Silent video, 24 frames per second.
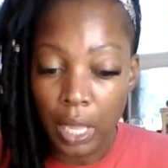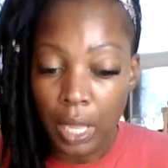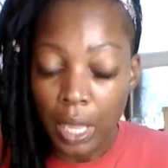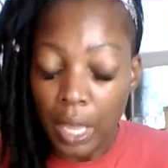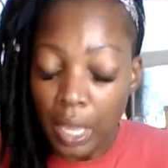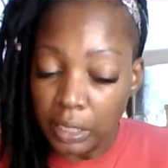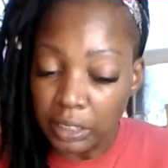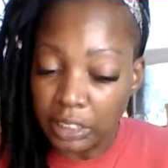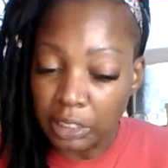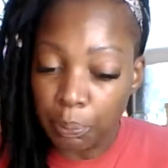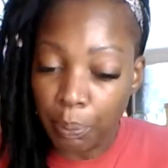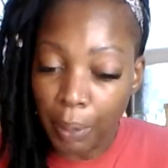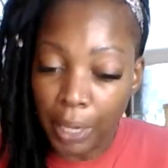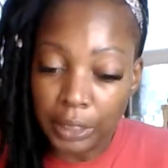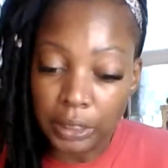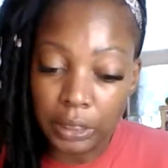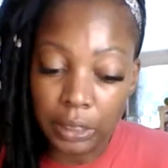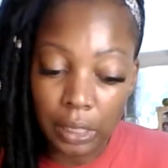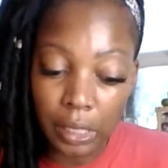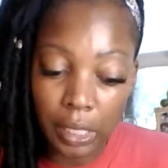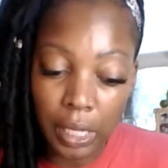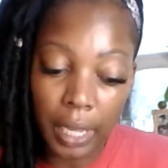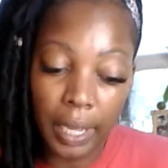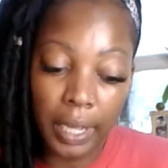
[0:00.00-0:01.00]

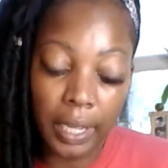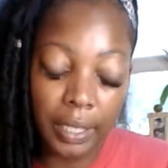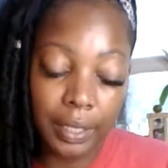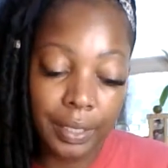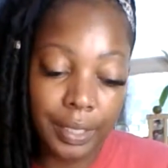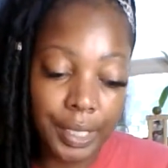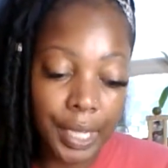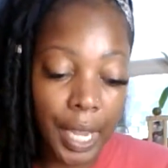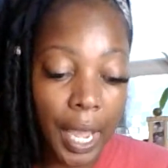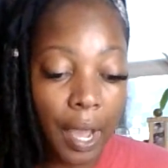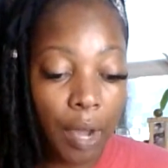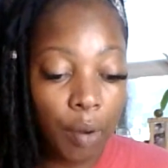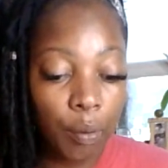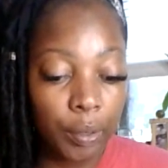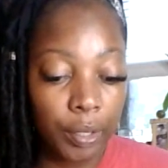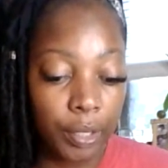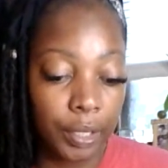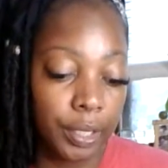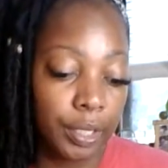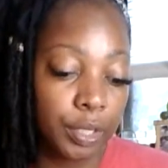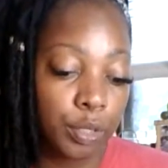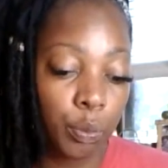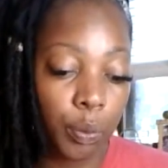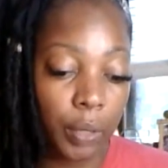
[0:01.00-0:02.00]
especially in childhood
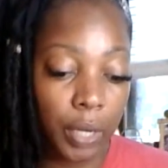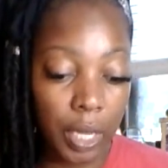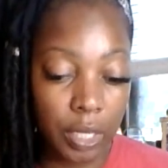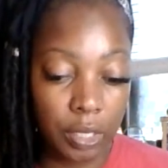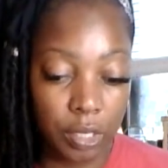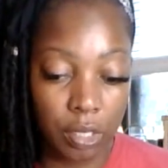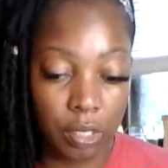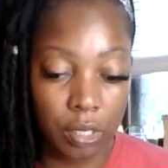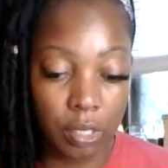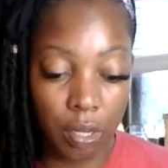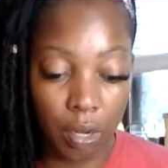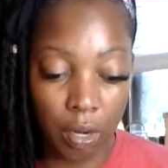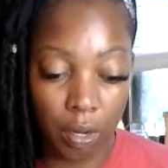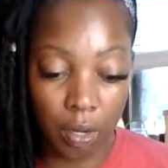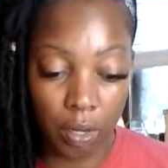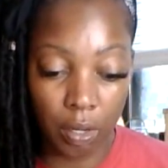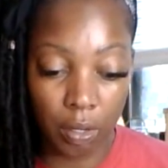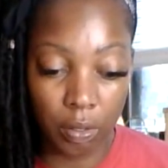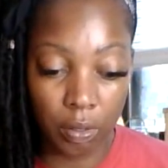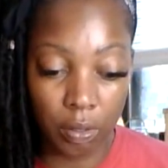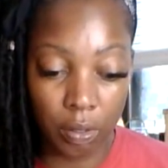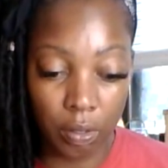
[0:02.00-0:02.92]
is what I just heard.